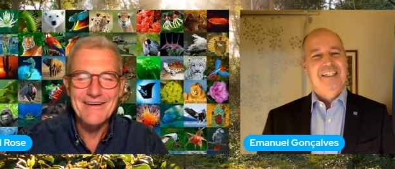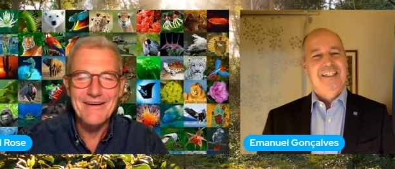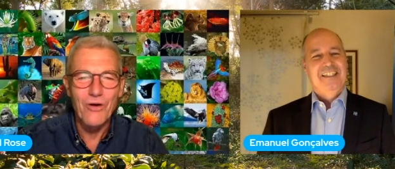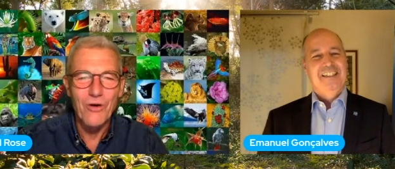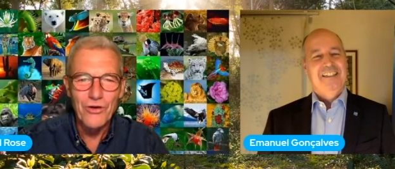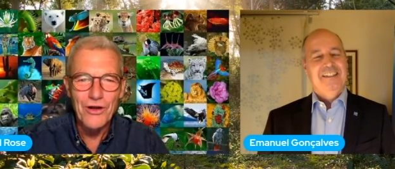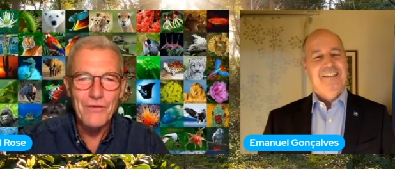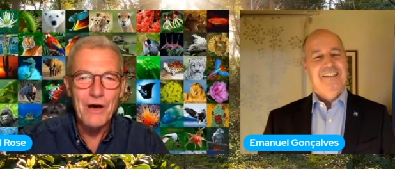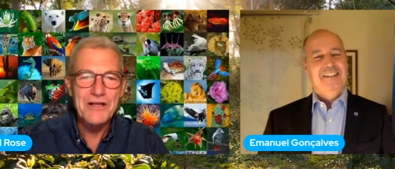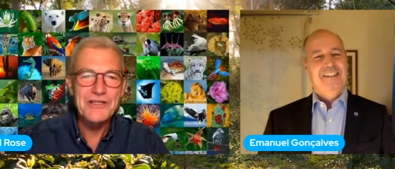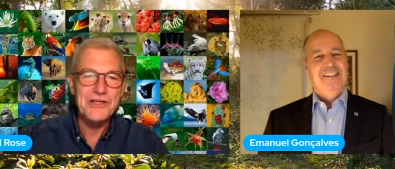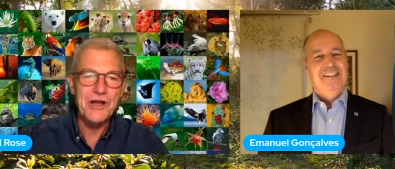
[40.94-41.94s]
Speaker 1: all
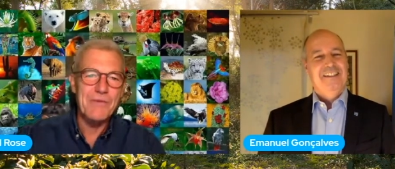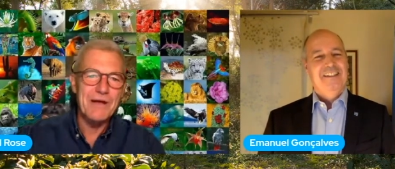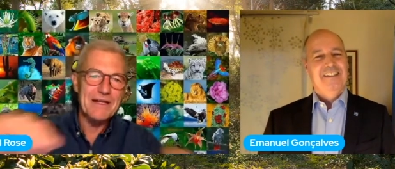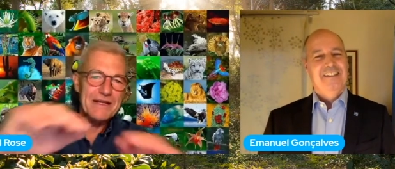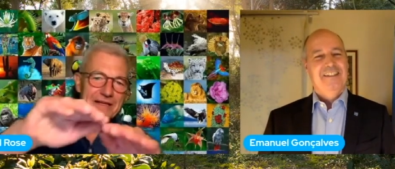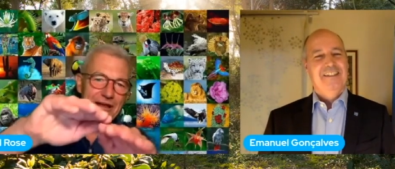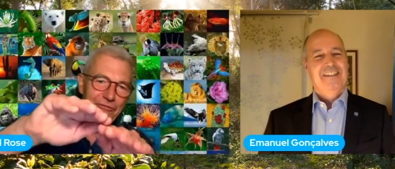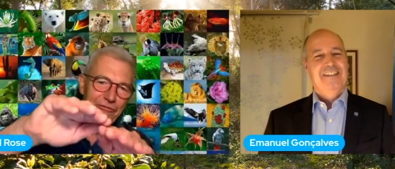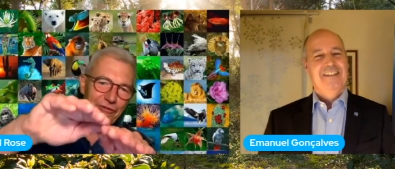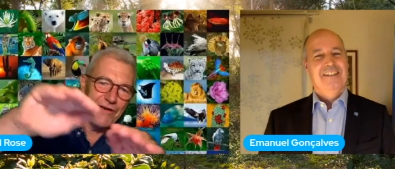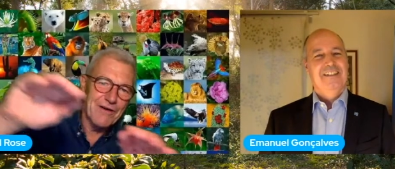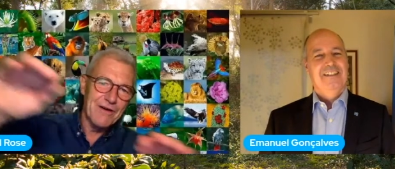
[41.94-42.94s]
and so many
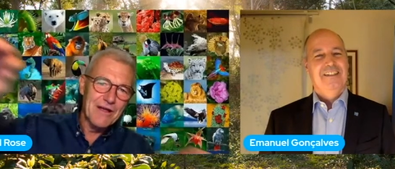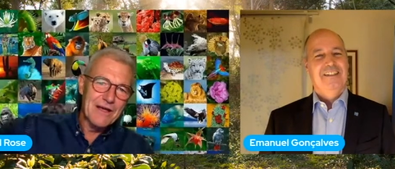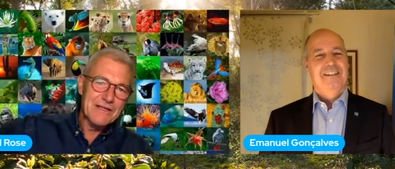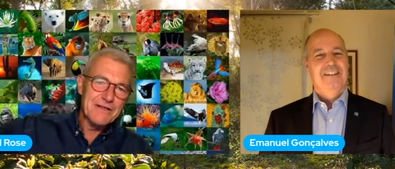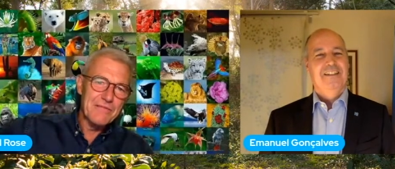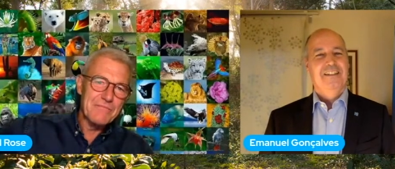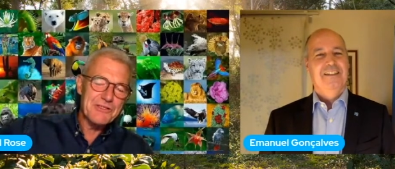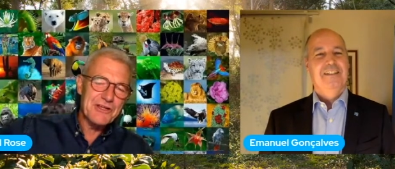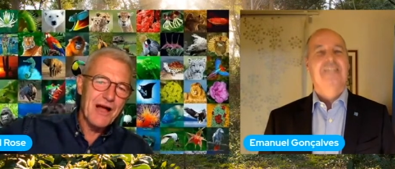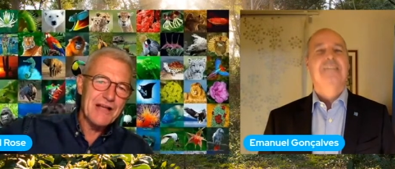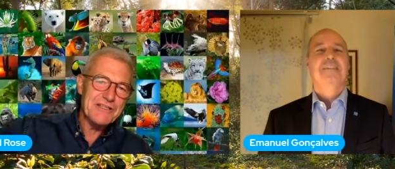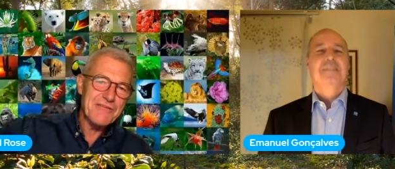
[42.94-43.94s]
different
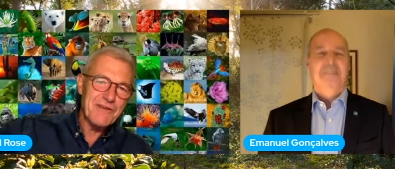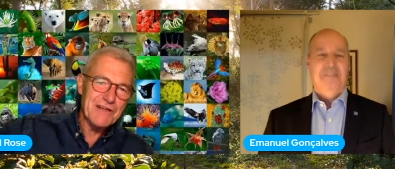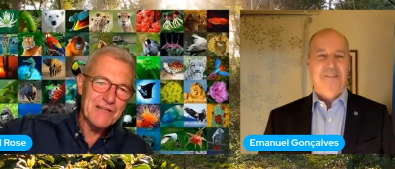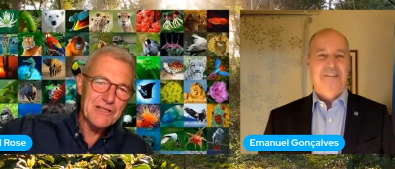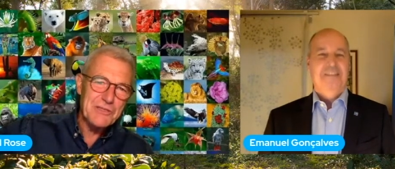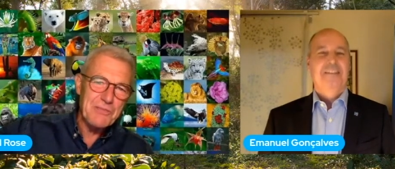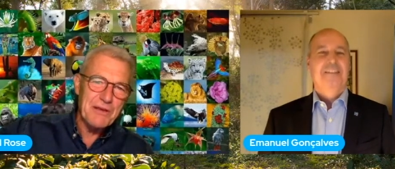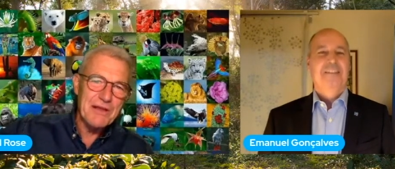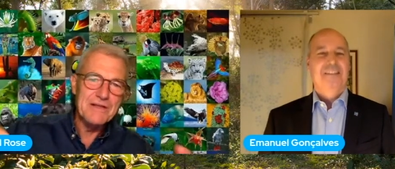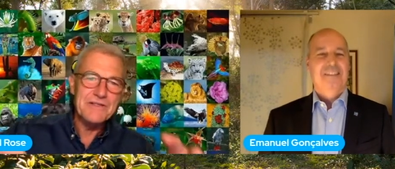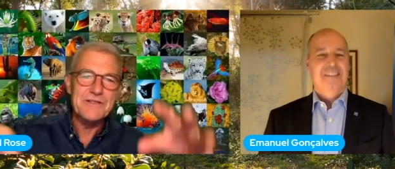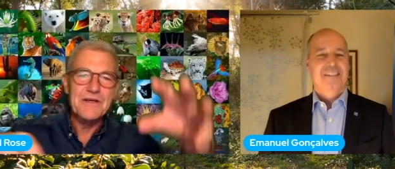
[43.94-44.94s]
scientific
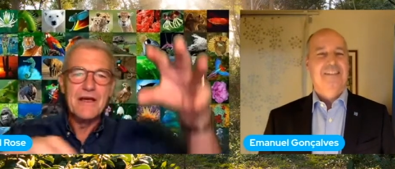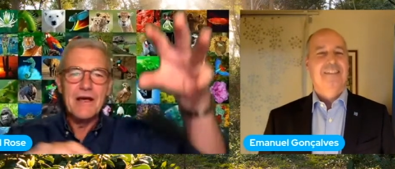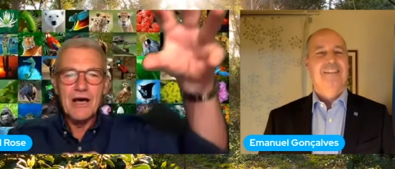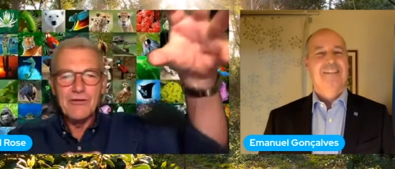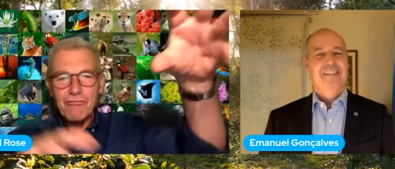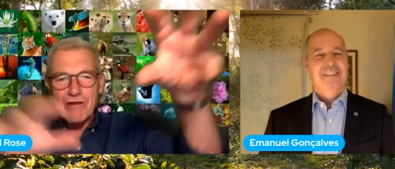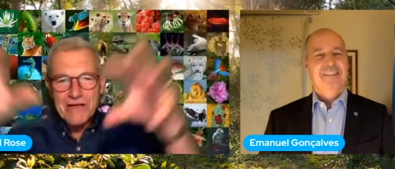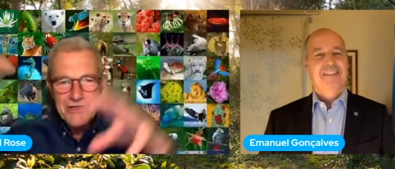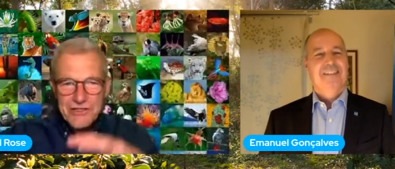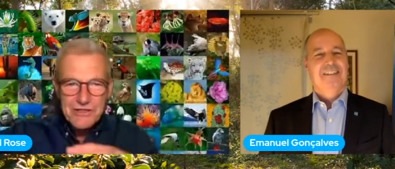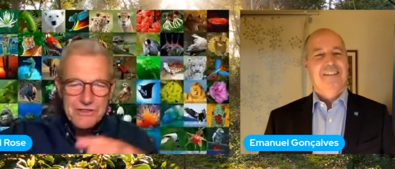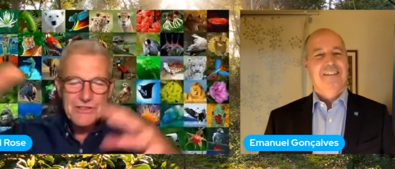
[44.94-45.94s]
disciplines and
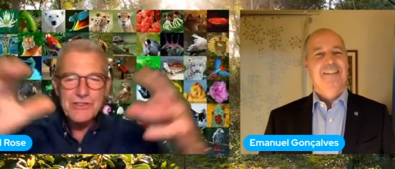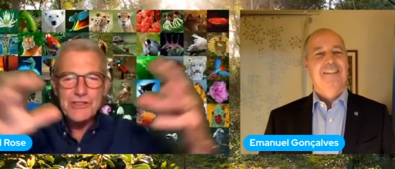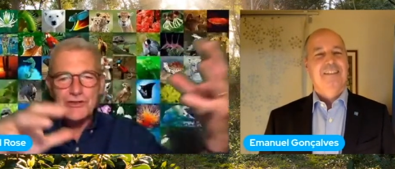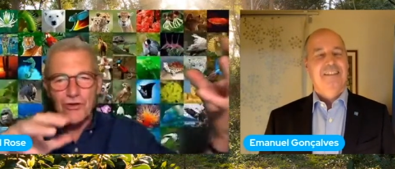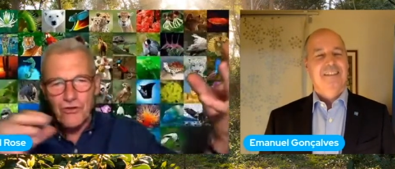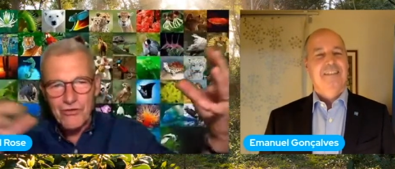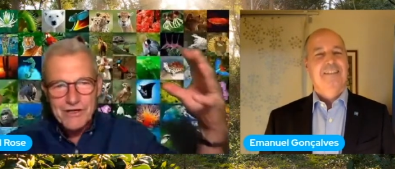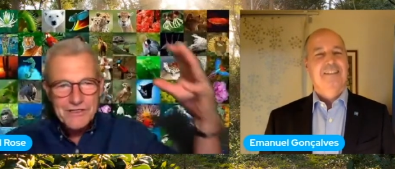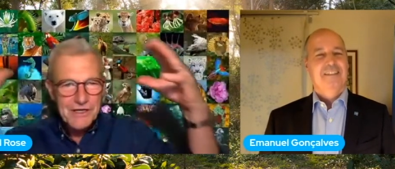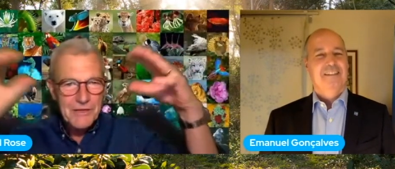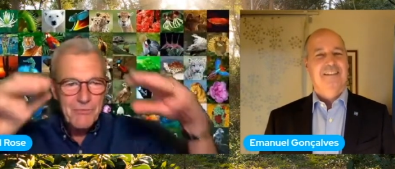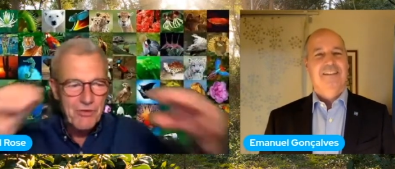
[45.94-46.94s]
regions and stories
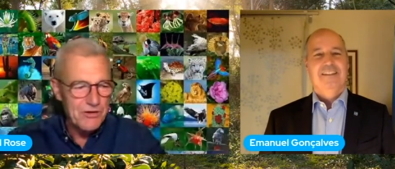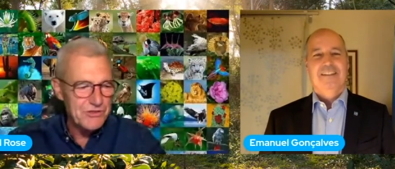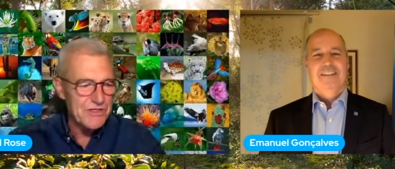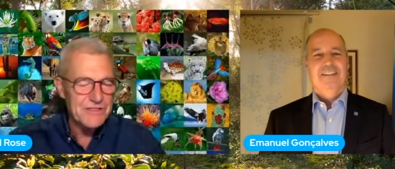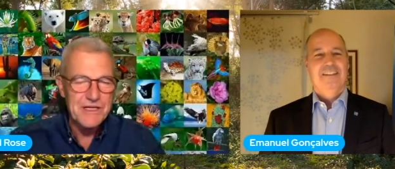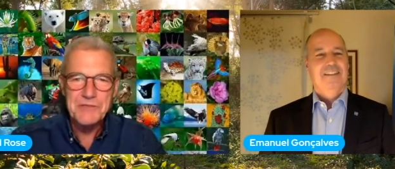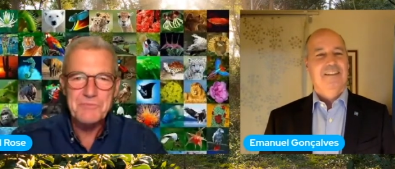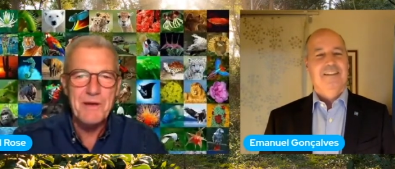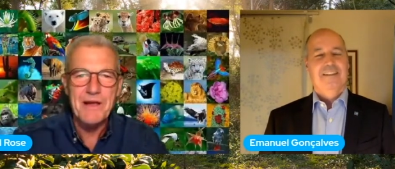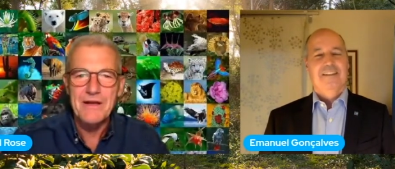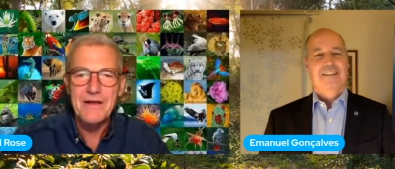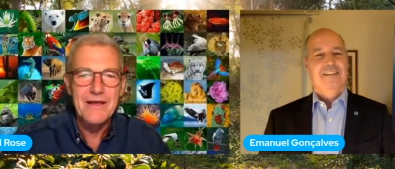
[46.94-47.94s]
and approaches. It's
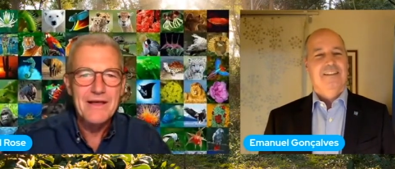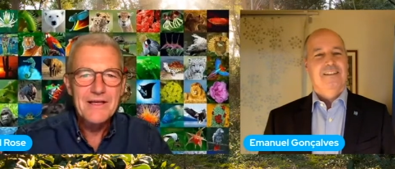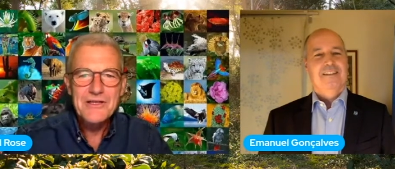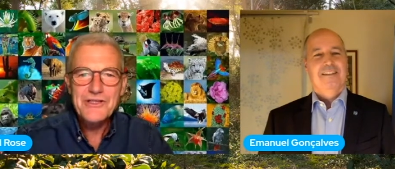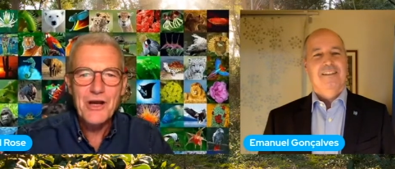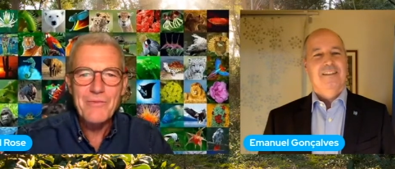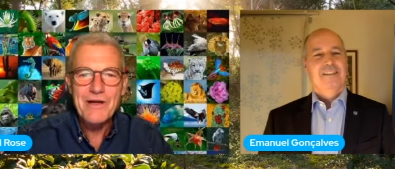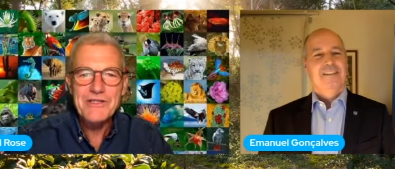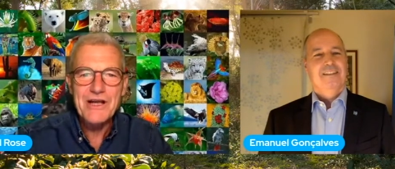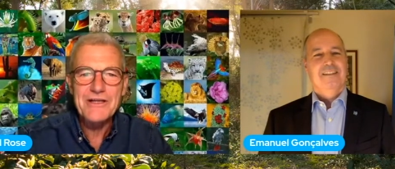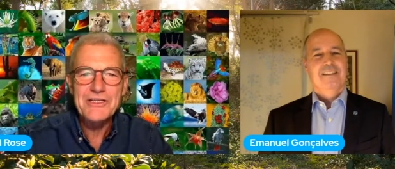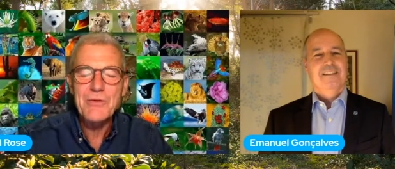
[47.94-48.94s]
been so much
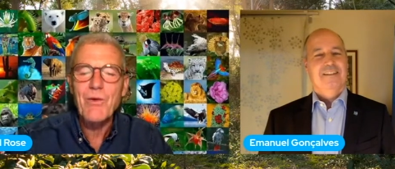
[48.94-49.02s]
energy.